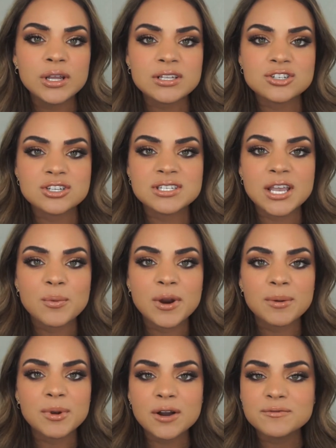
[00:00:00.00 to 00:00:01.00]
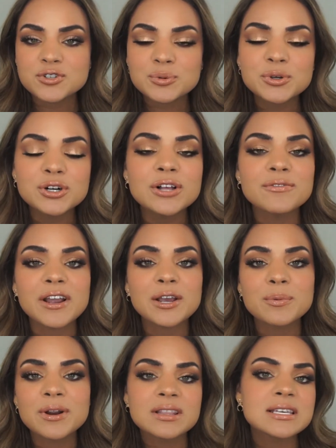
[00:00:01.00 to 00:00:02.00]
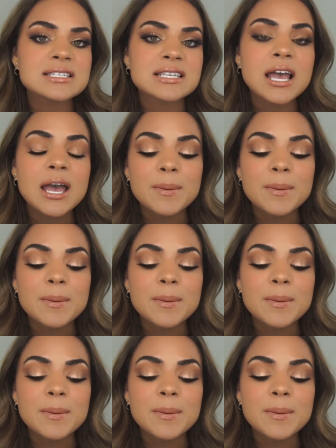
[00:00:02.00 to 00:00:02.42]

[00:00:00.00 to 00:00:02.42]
It's just like where I'm comfortable. If I could wear this